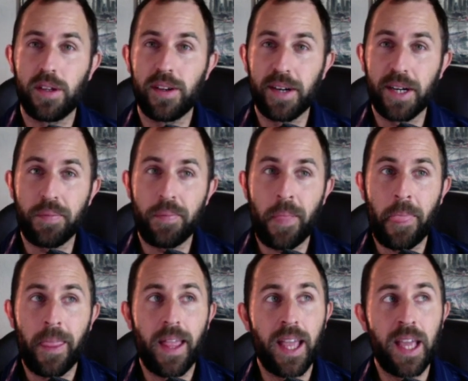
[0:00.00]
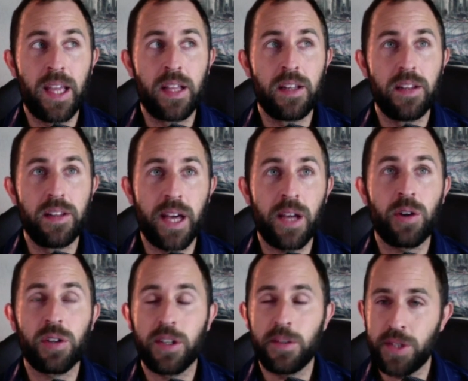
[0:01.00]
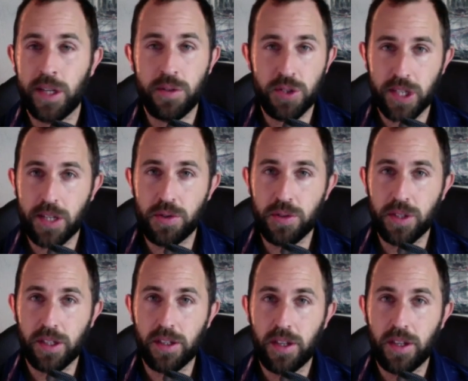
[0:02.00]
All right. And that all comes down to scheduling.